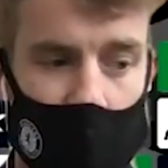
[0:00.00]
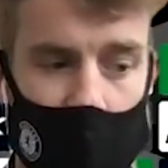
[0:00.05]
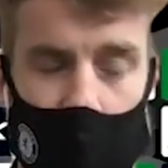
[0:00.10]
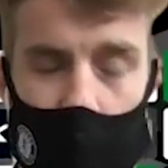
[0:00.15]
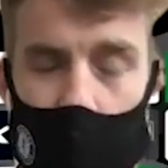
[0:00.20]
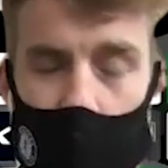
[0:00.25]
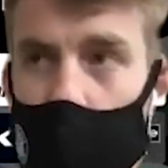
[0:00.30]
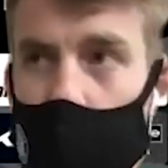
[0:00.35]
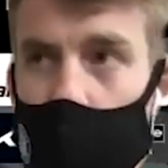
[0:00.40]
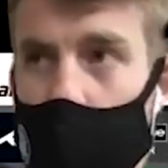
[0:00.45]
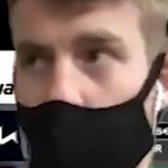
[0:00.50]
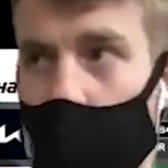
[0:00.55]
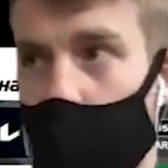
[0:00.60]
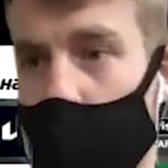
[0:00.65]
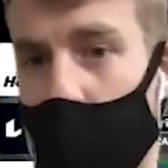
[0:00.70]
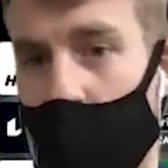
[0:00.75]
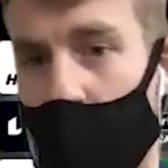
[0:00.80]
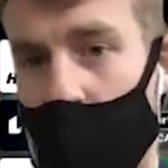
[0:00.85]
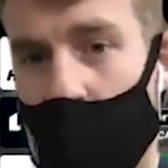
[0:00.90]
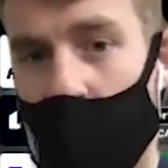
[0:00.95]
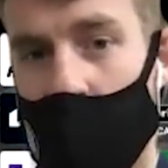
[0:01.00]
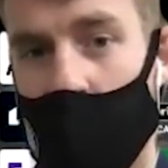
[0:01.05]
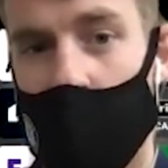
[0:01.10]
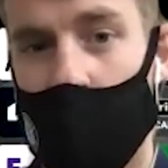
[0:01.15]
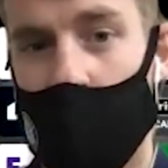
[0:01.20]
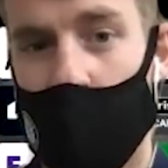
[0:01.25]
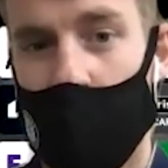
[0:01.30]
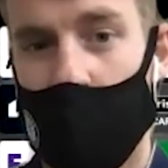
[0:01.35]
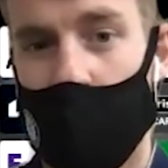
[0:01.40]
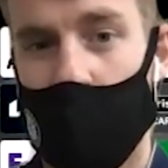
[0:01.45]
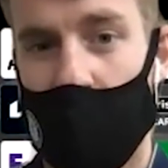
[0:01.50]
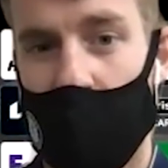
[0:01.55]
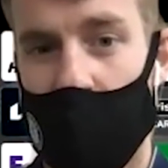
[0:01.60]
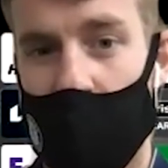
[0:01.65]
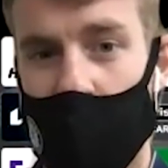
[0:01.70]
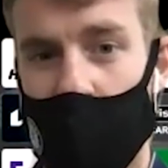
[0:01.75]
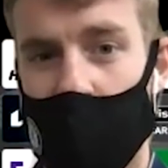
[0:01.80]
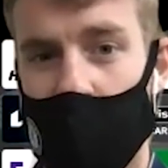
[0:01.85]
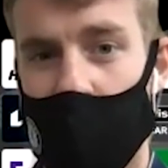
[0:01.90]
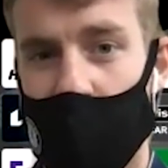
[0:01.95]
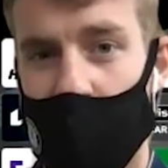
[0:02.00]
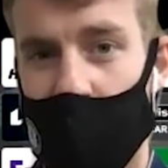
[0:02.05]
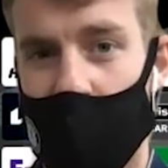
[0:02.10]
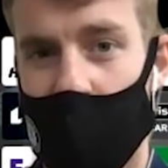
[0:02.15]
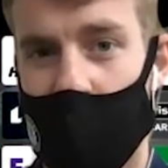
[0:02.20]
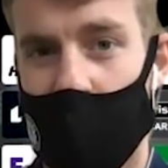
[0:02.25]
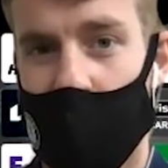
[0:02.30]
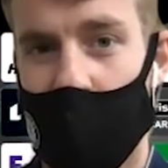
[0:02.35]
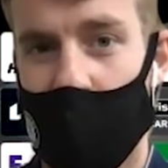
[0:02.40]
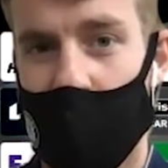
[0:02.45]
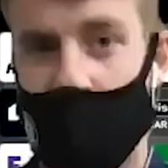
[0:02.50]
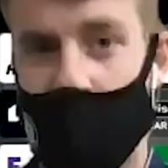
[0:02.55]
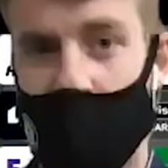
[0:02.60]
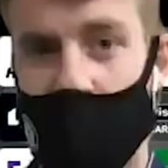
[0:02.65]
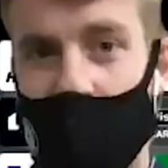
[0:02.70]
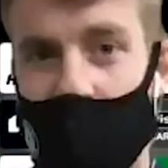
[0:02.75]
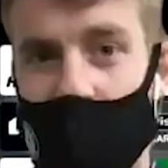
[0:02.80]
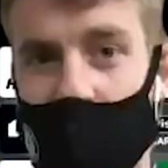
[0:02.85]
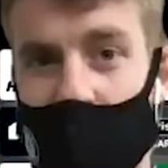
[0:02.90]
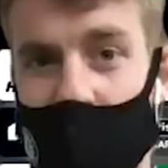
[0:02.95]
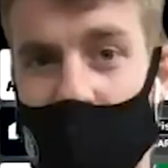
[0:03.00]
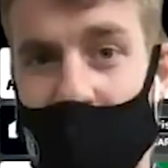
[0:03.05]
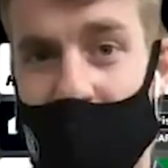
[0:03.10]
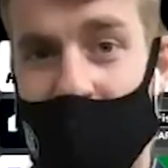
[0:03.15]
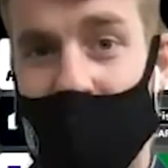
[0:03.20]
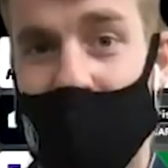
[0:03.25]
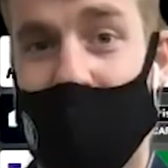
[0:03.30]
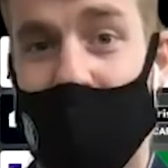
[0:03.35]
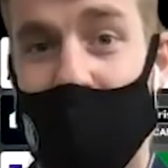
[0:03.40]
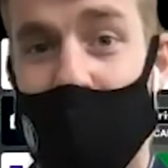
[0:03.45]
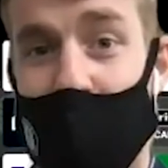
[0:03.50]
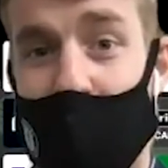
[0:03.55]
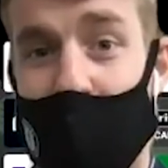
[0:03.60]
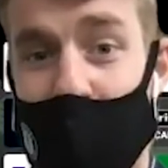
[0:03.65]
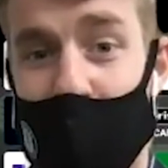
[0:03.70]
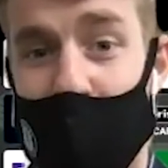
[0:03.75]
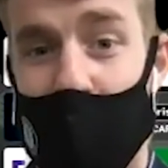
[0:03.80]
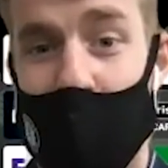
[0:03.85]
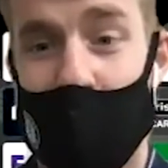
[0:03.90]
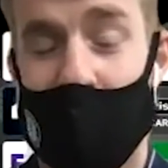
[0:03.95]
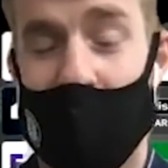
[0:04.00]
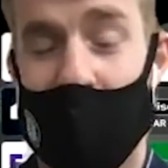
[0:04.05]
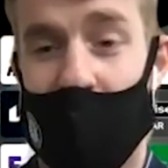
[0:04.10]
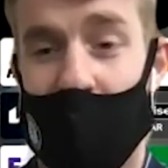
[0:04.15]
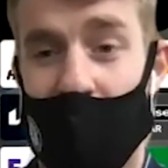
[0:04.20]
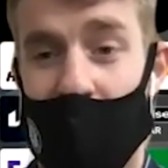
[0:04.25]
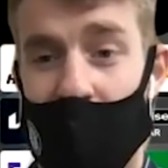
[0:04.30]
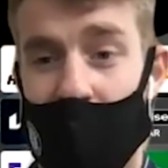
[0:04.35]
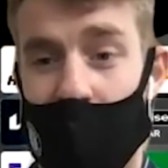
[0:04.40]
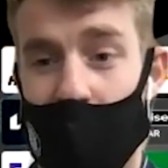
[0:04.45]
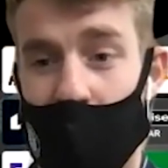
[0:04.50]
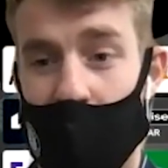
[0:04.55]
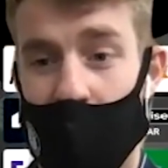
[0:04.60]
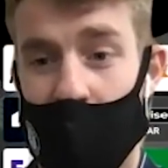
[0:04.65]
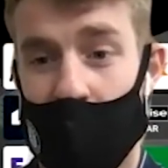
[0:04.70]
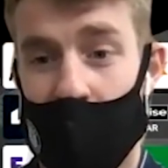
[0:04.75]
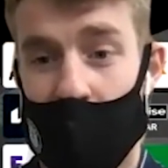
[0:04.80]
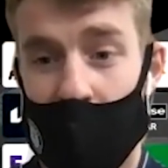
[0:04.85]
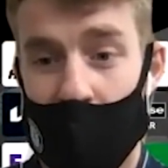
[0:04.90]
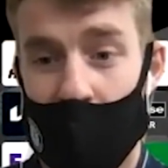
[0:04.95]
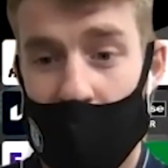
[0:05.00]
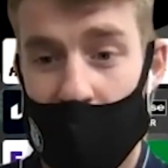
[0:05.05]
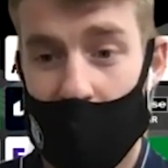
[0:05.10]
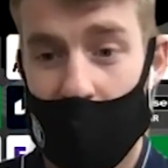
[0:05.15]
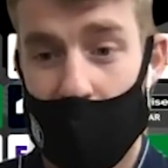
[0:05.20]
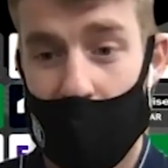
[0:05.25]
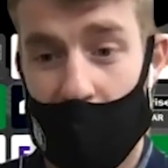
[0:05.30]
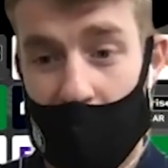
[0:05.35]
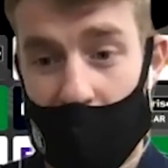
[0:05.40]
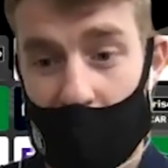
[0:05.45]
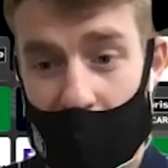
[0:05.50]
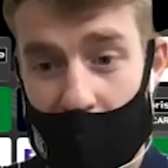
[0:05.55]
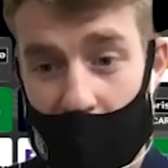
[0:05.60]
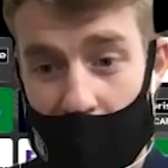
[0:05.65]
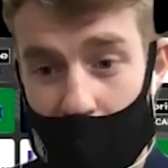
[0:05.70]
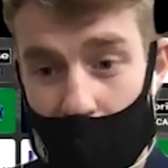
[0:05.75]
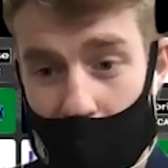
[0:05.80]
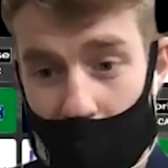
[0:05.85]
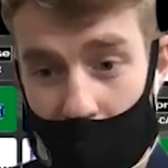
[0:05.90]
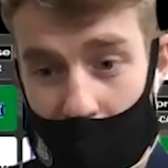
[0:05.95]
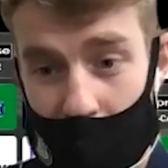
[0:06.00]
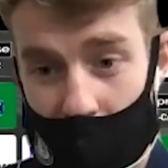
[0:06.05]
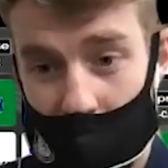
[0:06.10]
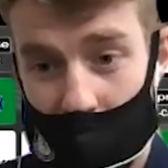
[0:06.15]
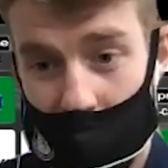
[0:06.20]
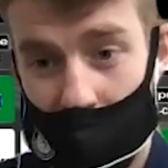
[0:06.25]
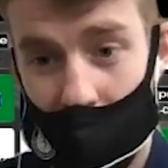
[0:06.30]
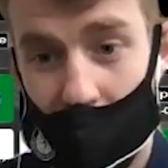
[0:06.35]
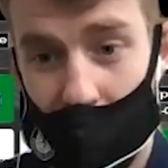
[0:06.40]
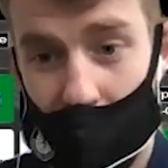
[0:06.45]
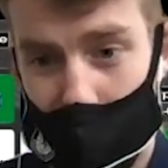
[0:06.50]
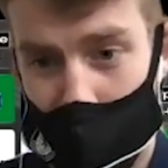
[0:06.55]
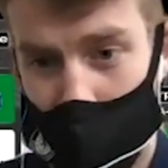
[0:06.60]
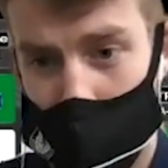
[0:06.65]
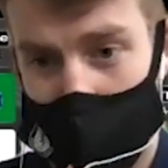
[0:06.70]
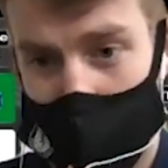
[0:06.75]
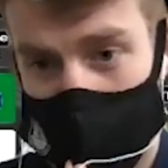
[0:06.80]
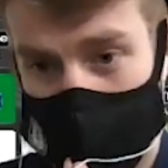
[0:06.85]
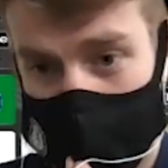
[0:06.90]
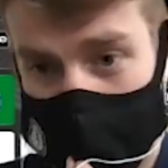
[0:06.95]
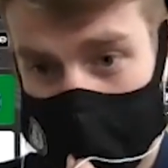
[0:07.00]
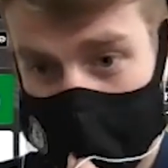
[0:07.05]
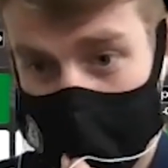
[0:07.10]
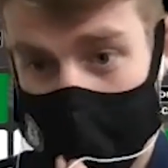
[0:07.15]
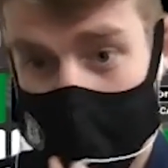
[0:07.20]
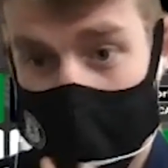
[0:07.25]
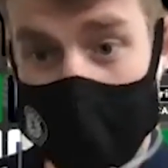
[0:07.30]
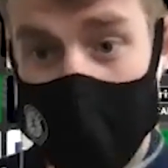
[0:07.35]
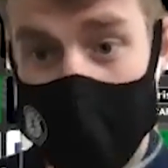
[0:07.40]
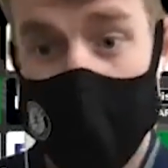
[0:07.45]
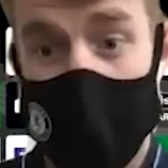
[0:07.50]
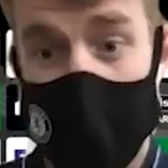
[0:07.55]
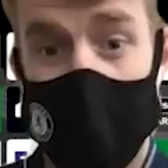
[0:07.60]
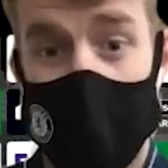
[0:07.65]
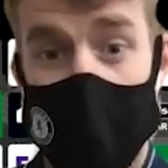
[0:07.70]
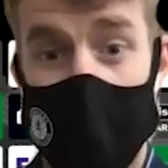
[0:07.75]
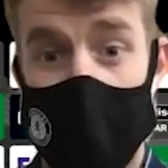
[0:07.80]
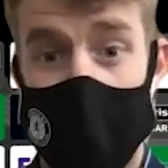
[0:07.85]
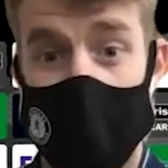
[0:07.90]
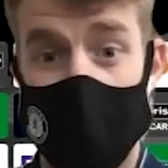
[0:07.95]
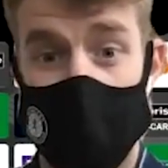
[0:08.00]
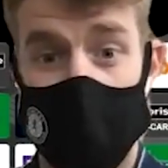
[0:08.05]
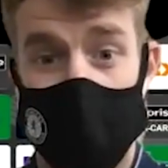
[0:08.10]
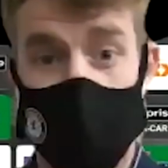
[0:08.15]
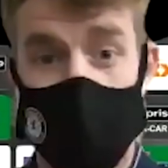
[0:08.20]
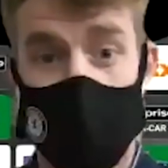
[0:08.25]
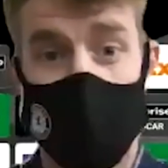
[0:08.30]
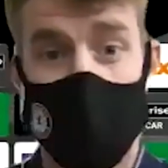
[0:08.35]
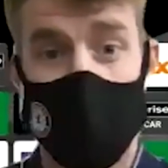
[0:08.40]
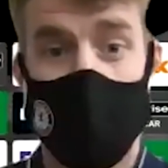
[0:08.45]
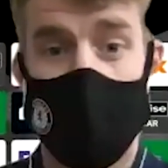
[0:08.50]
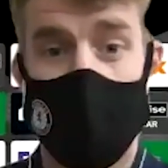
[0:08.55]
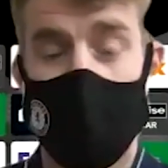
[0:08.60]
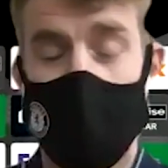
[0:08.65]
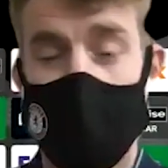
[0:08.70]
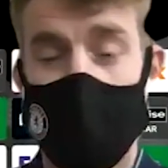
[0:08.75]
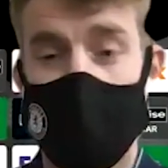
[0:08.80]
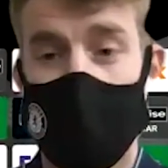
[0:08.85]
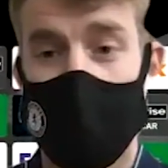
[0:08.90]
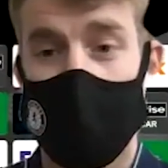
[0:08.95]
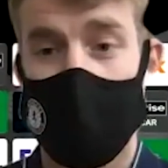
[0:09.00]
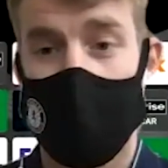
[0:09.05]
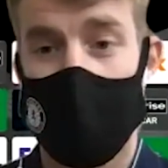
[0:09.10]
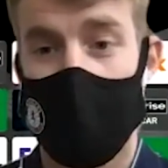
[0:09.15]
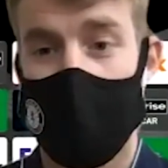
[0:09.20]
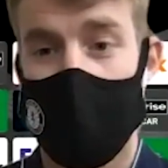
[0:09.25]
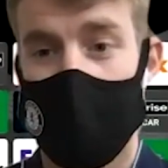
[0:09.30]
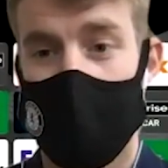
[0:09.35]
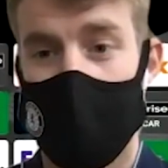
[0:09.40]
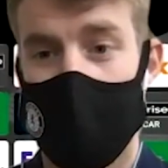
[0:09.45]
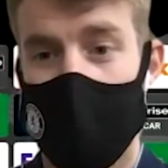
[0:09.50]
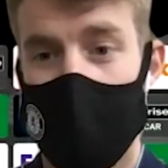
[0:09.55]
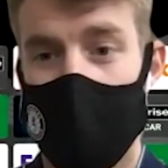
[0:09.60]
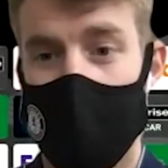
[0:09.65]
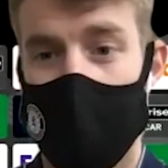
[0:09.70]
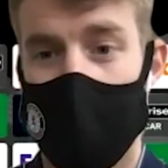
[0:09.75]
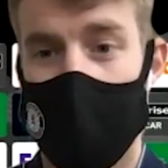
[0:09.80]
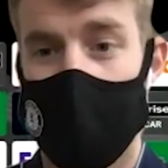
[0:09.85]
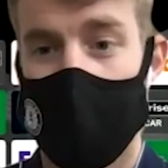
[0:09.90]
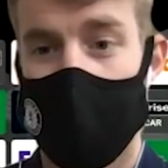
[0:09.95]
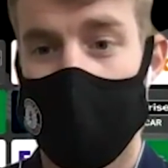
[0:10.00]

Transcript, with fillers: course when you play good teams, you have to perform at a high level. A bad game gets you out of the tournament, and I